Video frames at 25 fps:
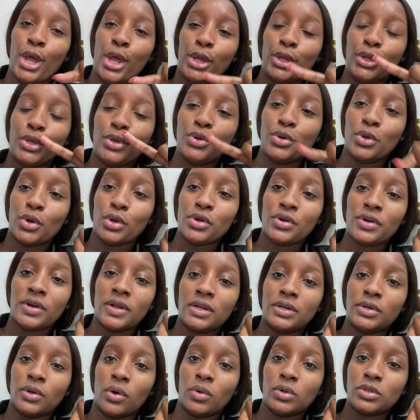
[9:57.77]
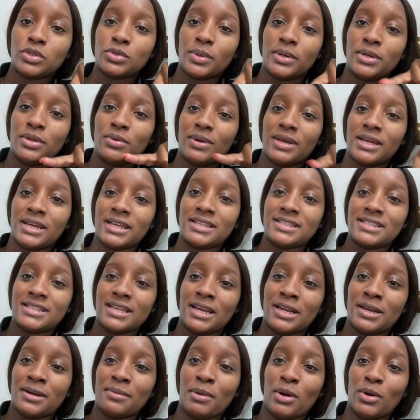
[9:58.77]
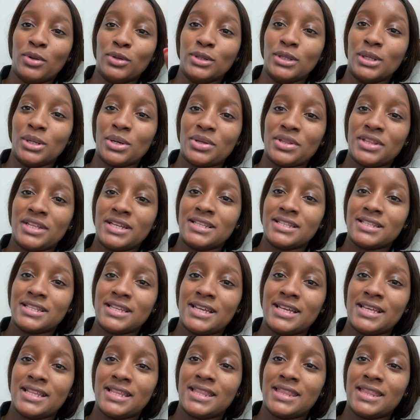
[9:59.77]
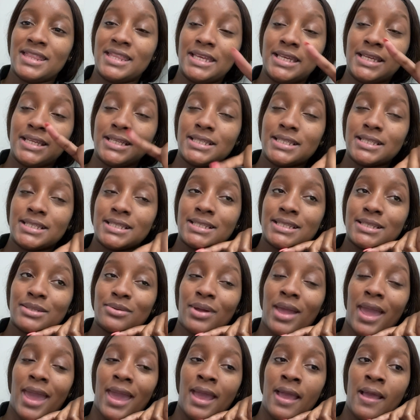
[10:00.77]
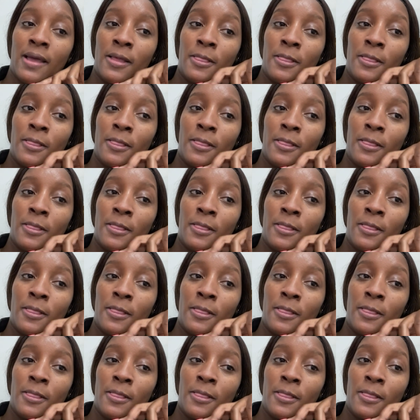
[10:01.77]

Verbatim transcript: you know you're an adult when you get excited about little things like these okay